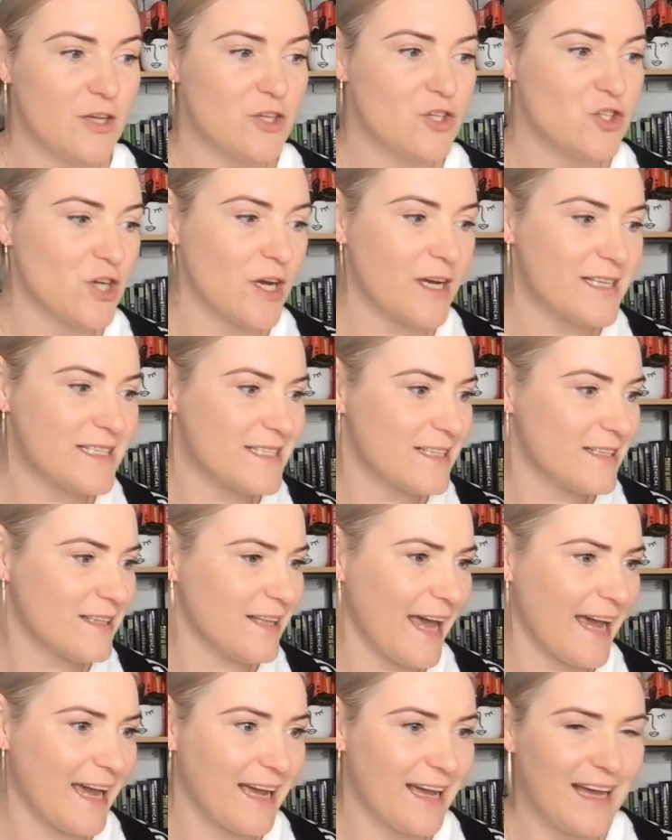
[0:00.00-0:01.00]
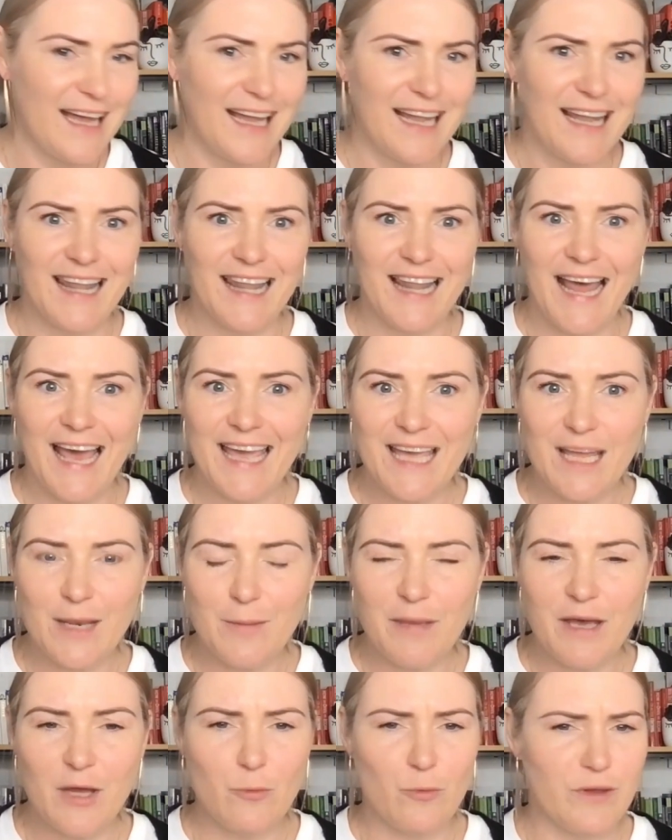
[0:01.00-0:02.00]
Just like lay in
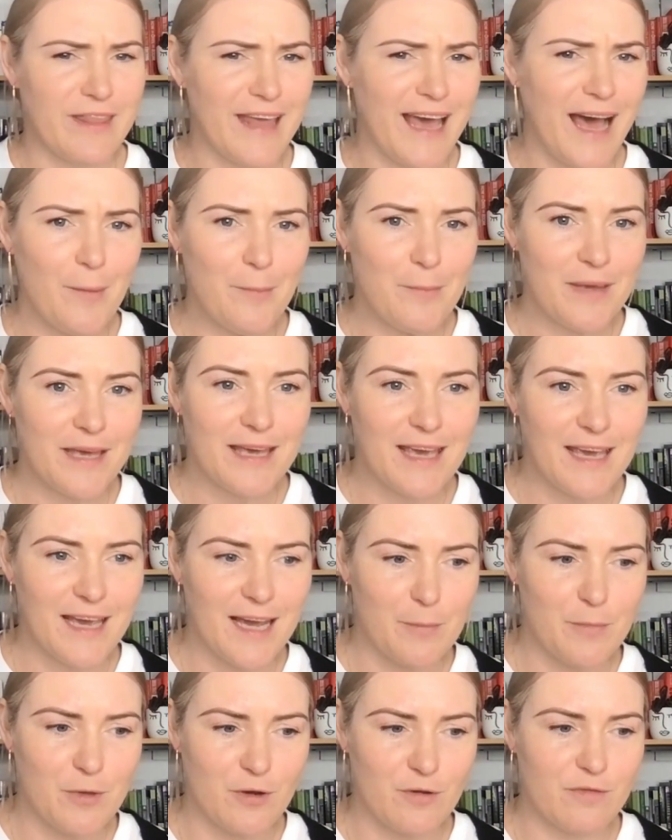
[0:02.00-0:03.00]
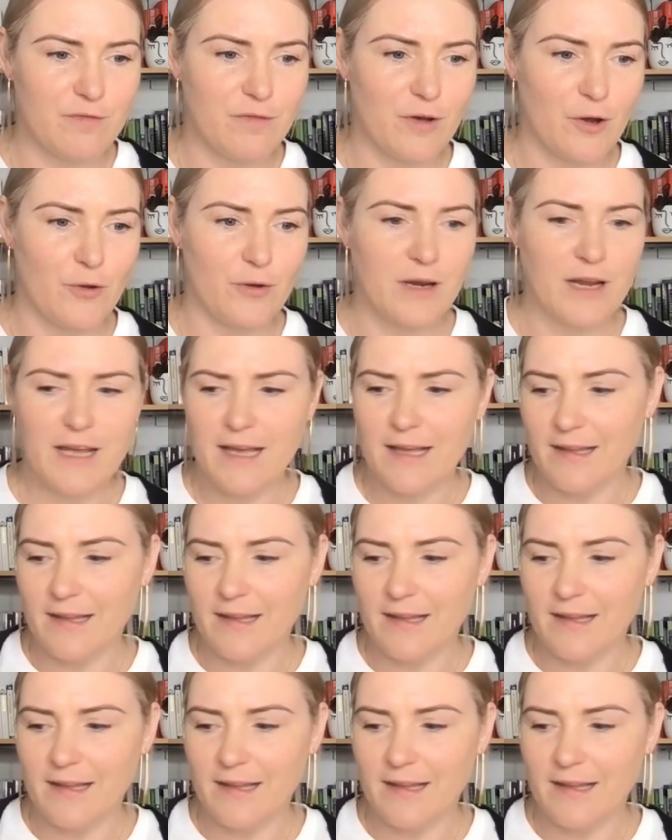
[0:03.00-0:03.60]
bed without picking up your phone,